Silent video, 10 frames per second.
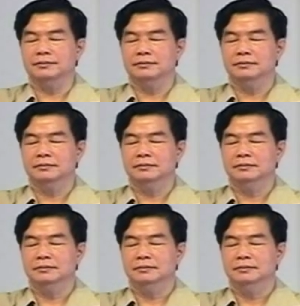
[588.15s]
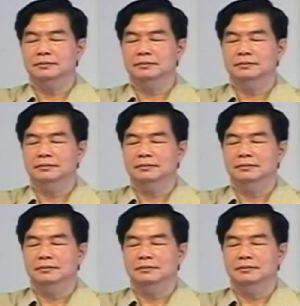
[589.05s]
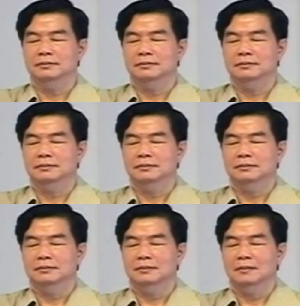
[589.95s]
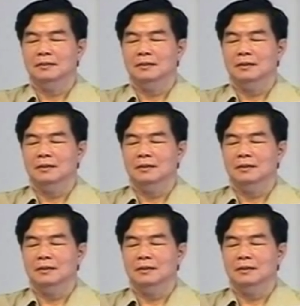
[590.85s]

(no one is talking)